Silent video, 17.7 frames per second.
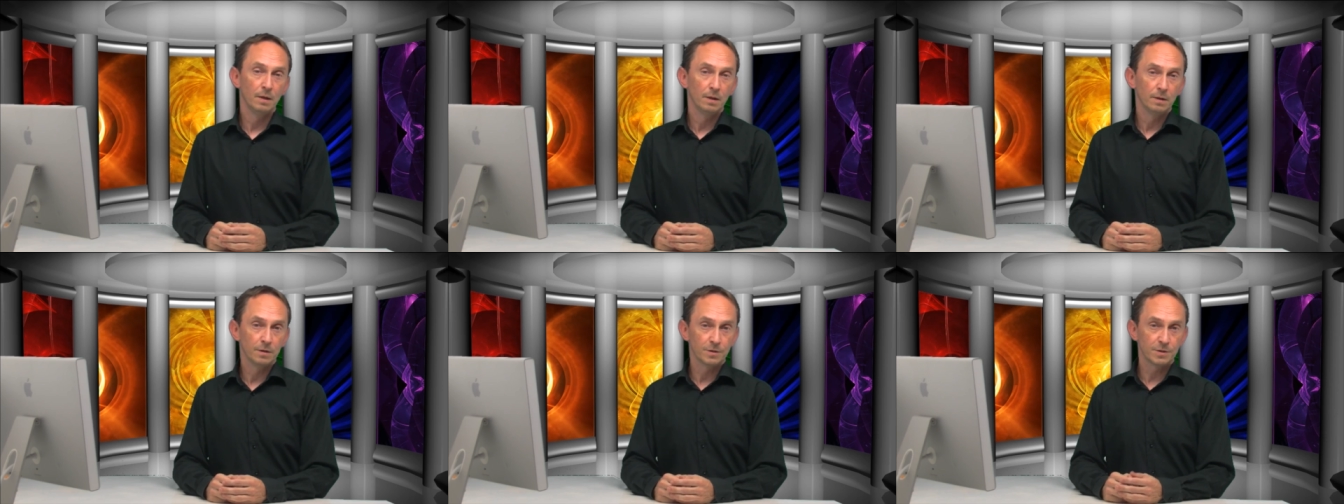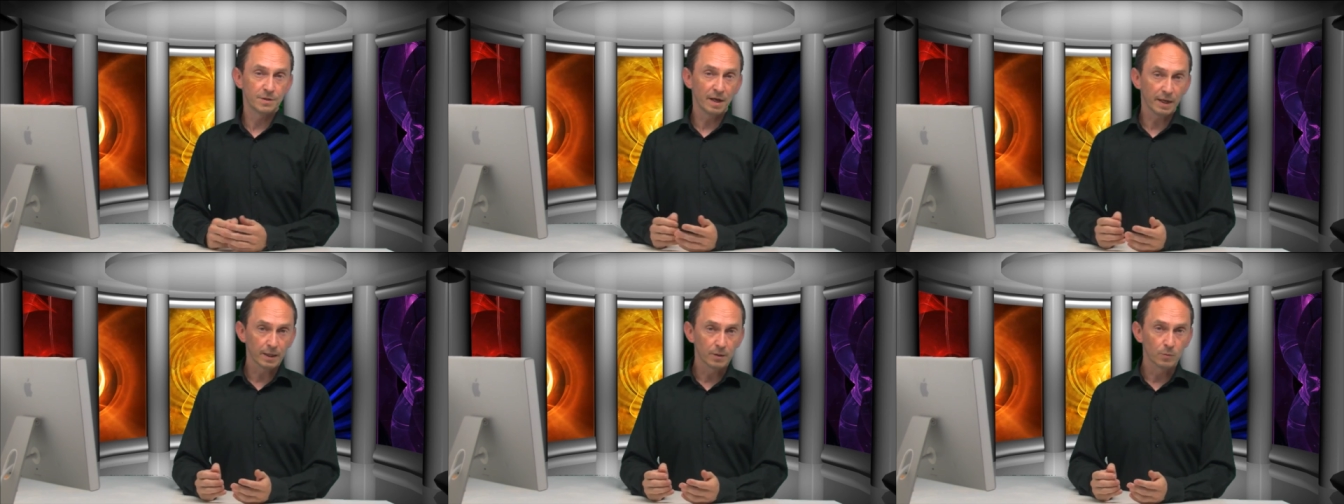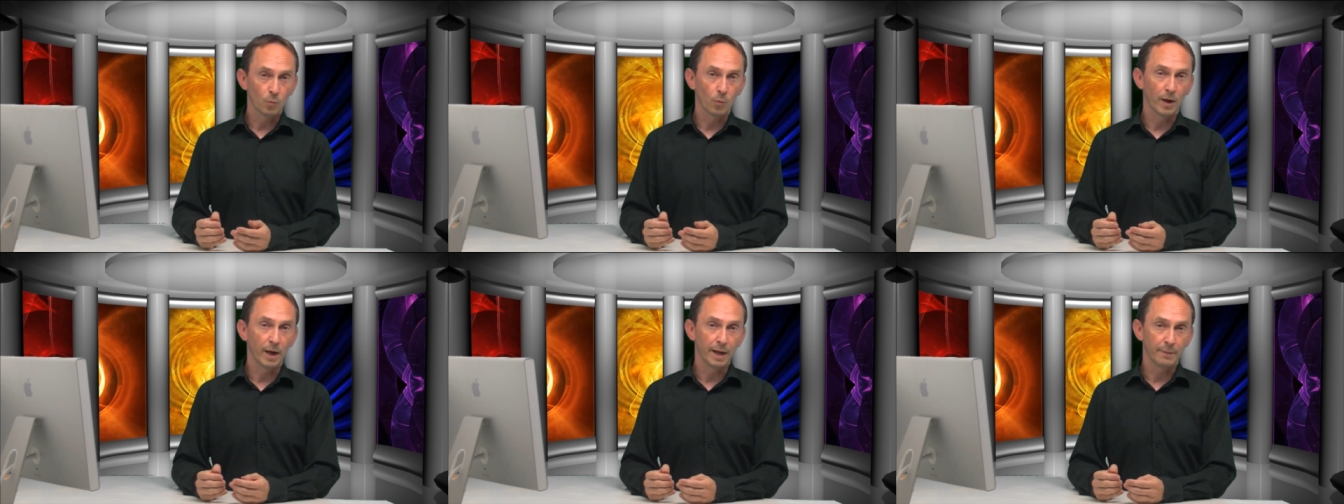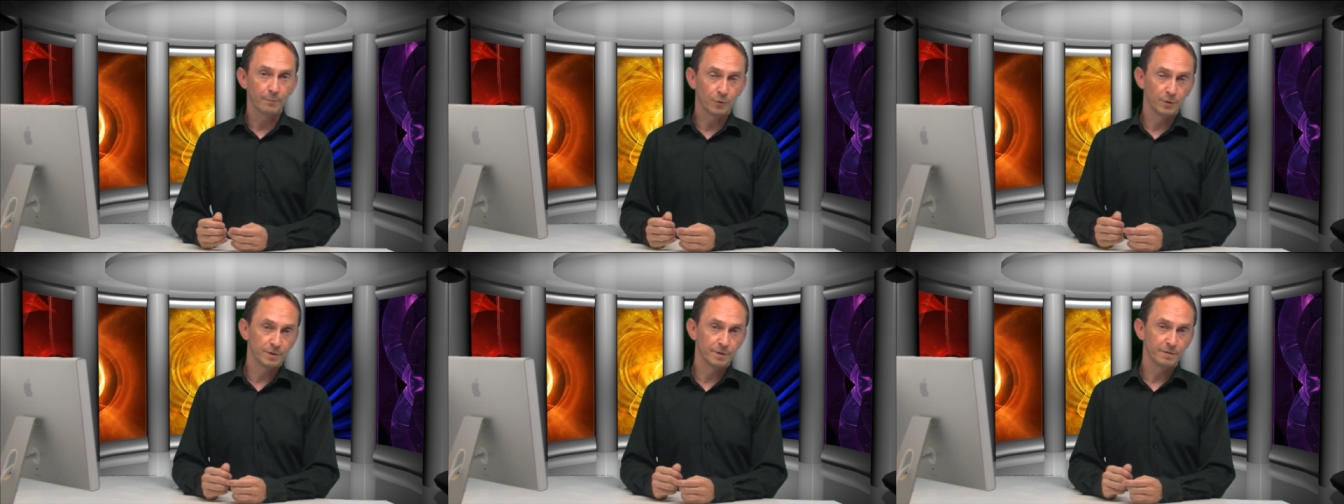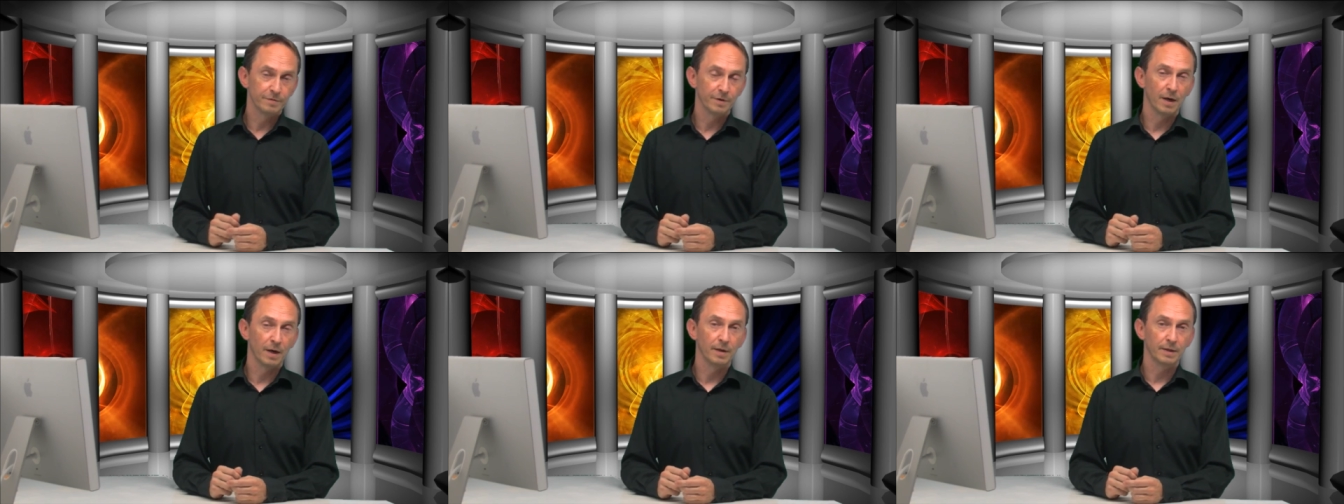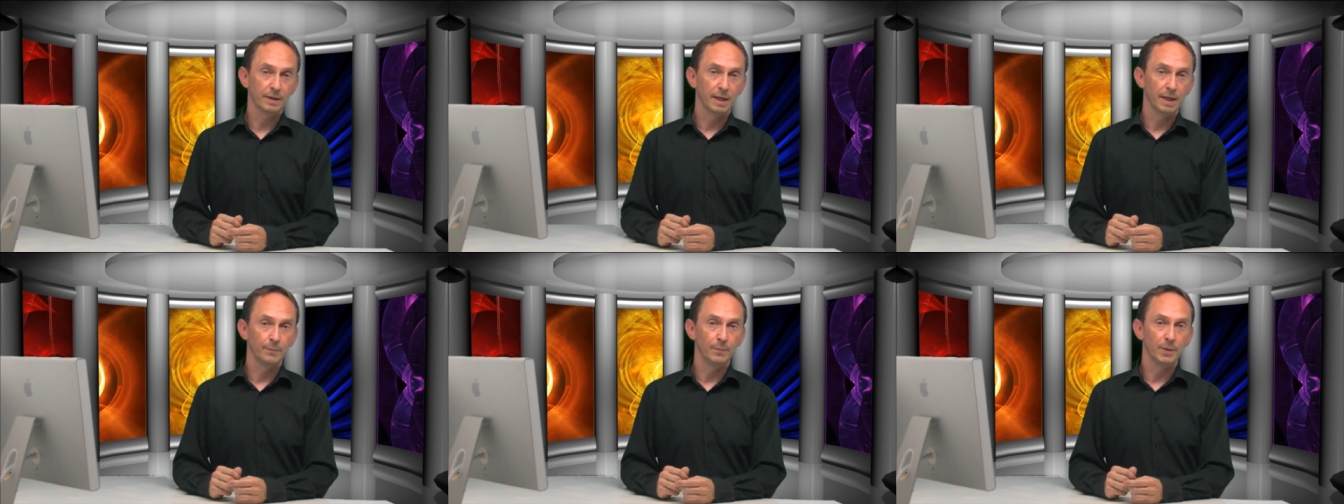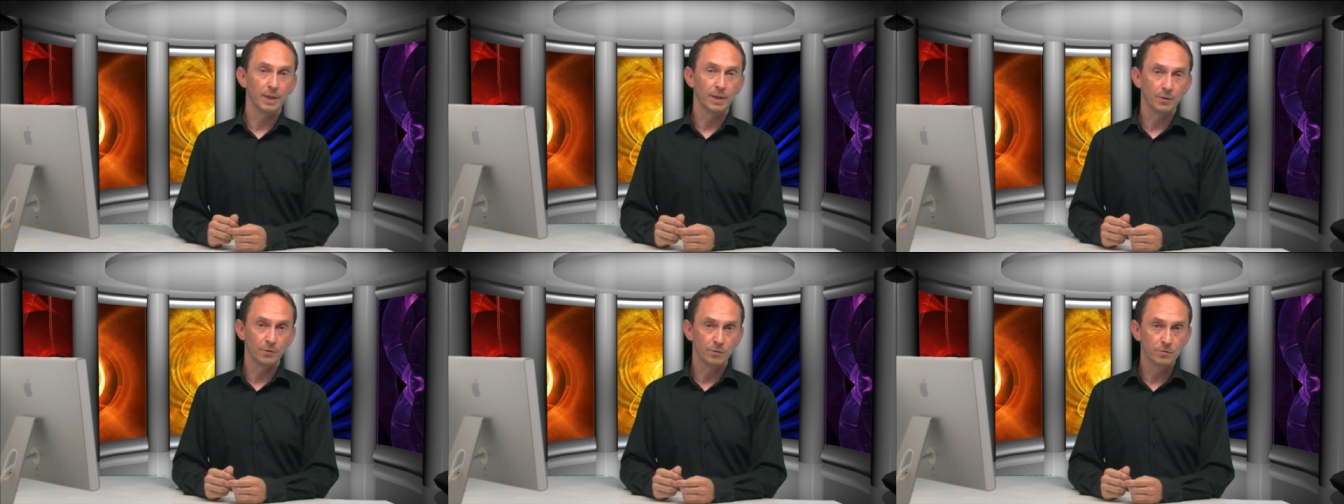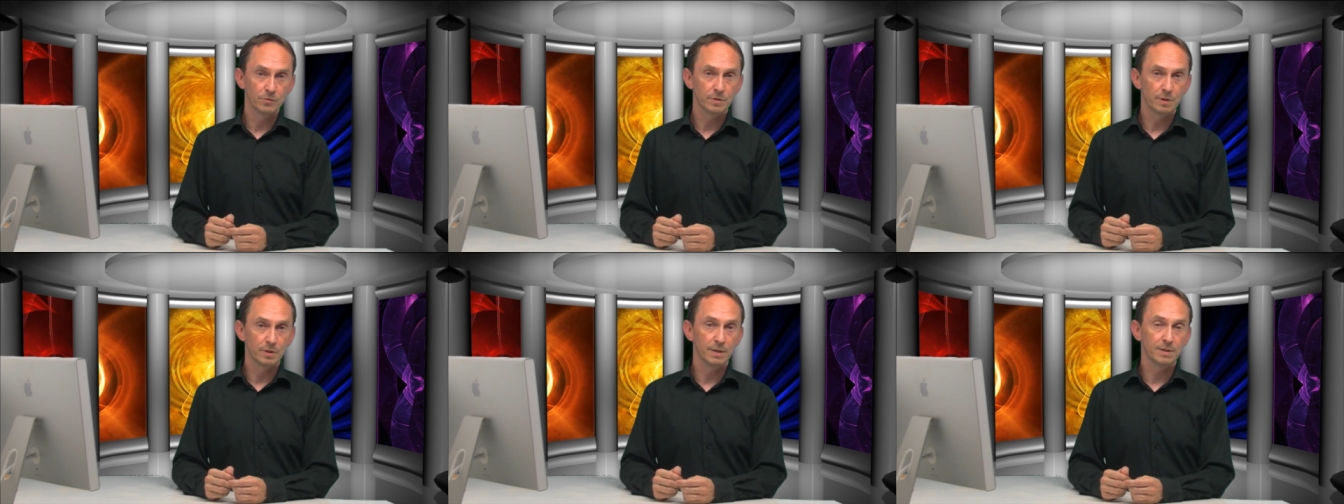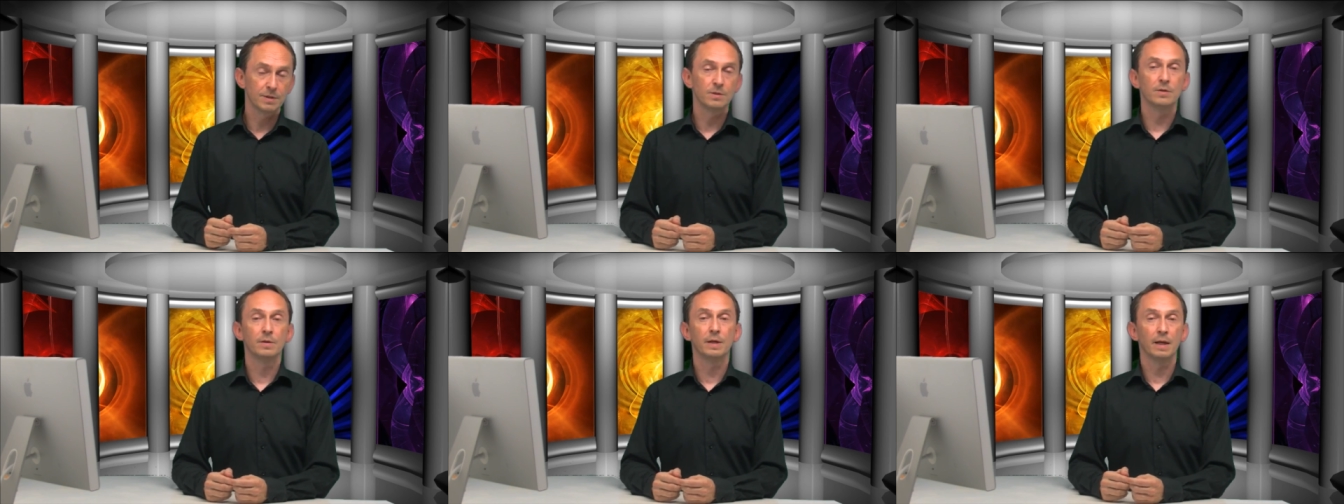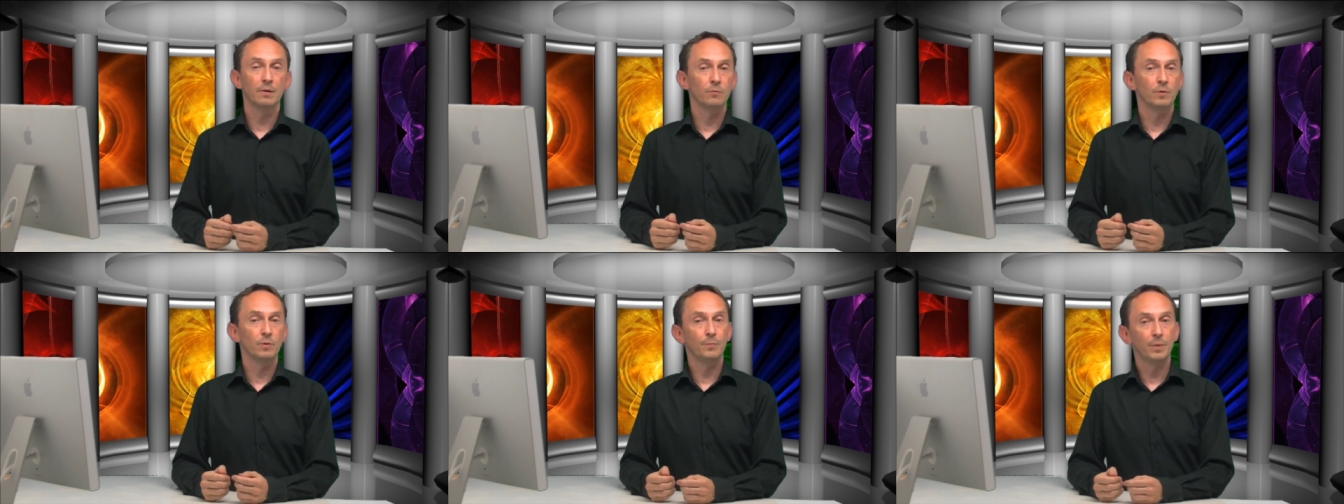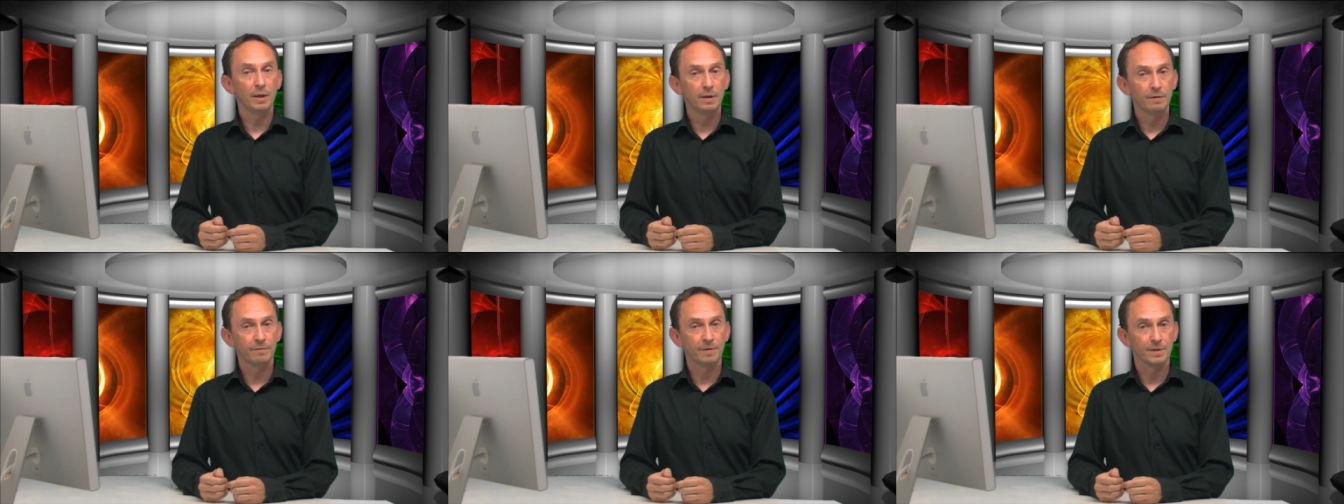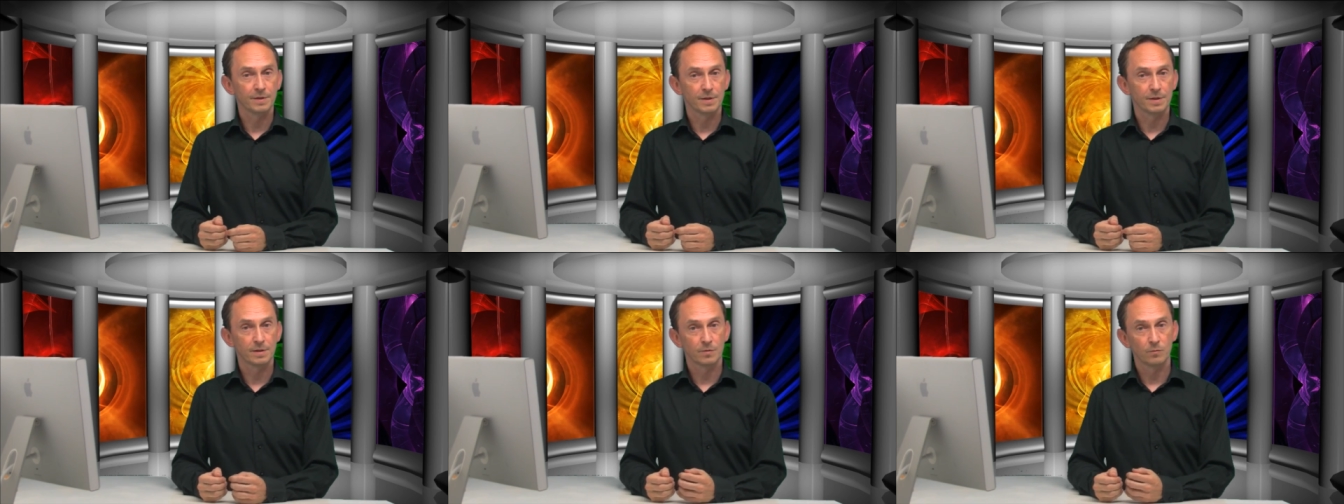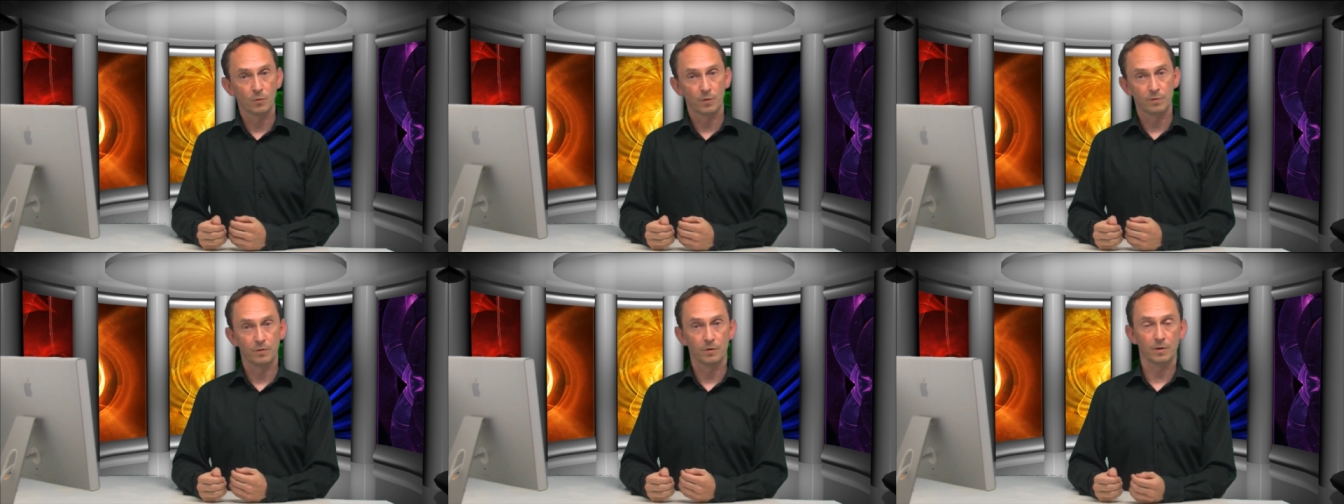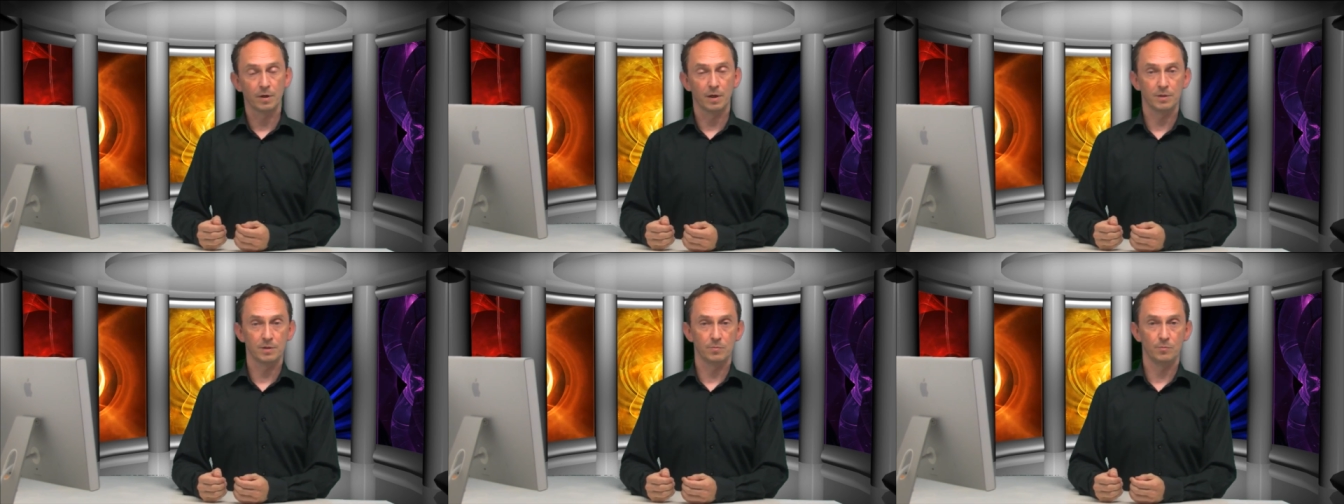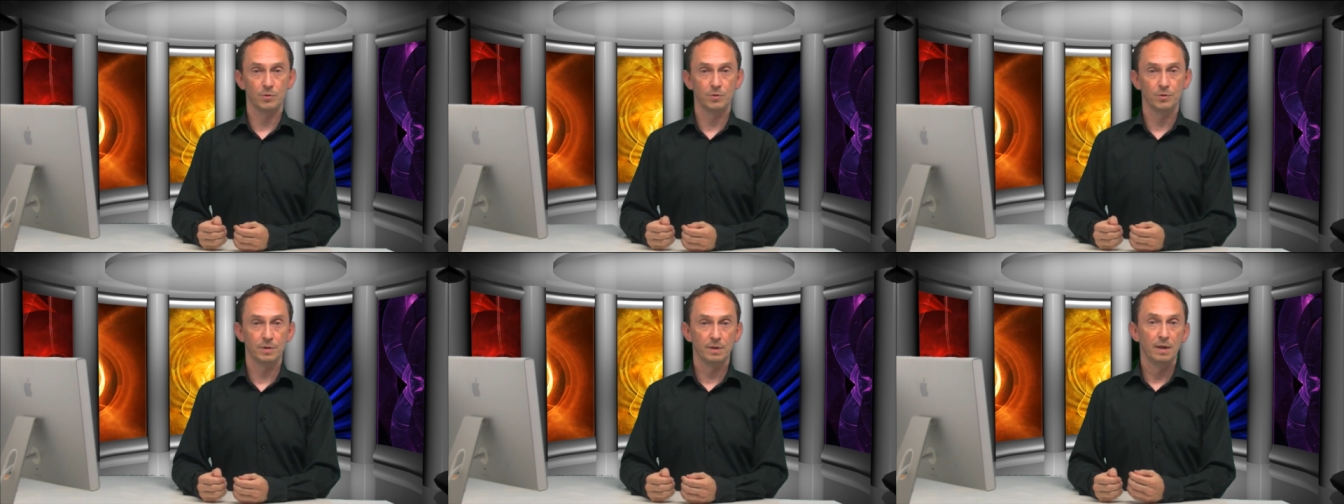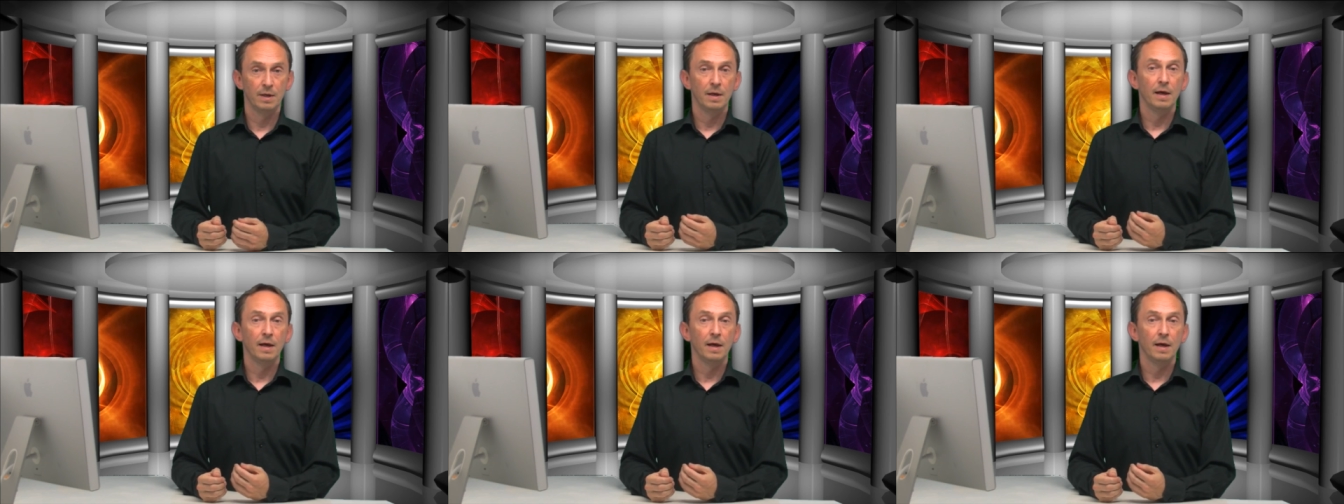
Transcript: The second way PrinterVana can be used is to get repeat visits with your customers